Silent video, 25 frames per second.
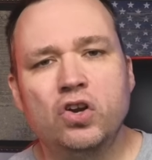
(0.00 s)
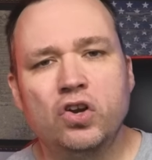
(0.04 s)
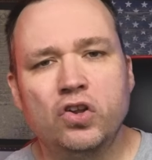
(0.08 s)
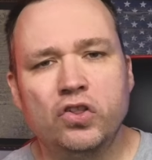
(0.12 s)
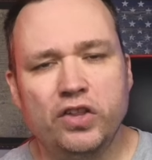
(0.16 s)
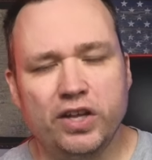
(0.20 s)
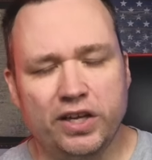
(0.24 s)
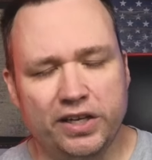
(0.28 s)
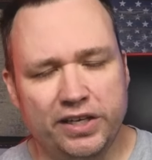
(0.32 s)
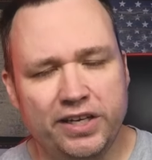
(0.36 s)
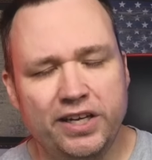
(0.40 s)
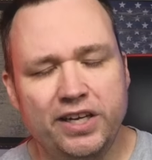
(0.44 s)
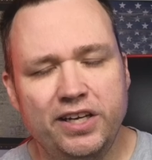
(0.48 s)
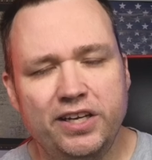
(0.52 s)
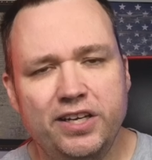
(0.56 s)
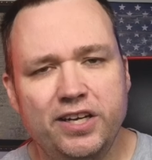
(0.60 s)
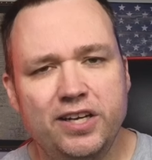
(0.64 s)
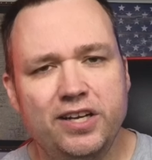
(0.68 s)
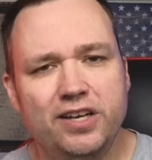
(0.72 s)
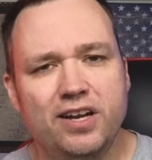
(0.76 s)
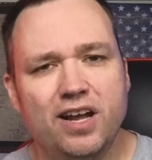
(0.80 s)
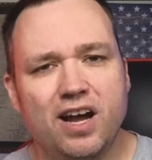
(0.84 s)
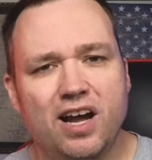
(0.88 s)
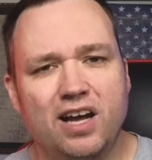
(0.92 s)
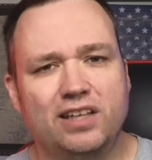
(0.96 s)
that he did
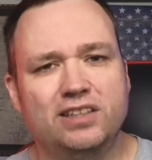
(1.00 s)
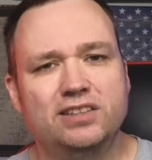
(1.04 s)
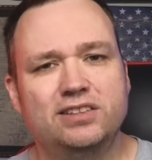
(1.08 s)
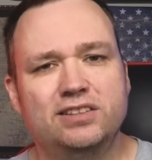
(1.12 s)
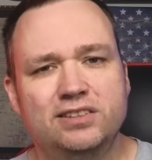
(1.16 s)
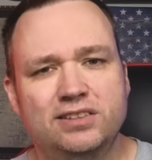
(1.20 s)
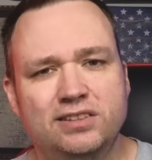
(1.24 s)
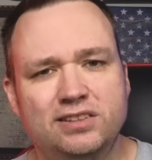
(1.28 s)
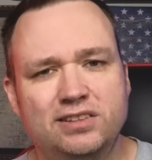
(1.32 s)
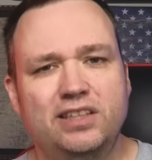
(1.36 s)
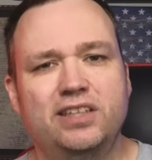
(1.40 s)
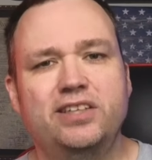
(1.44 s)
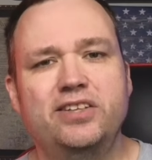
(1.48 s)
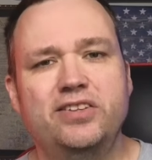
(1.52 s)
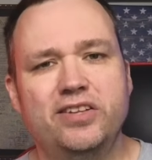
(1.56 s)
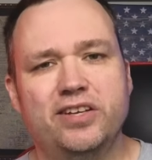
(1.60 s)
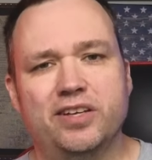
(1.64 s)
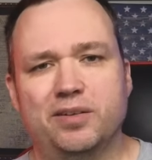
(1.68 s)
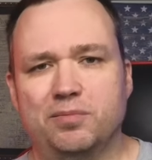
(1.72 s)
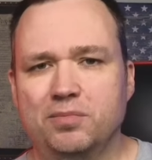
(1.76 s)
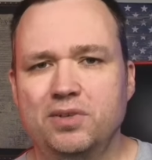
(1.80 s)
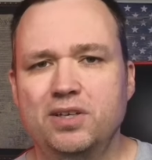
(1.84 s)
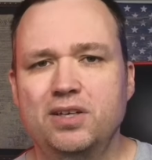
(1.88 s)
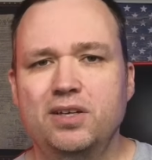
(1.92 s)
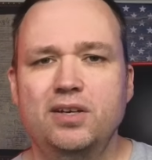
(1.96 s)
not see
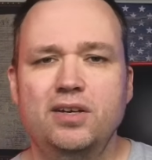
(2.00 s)
them.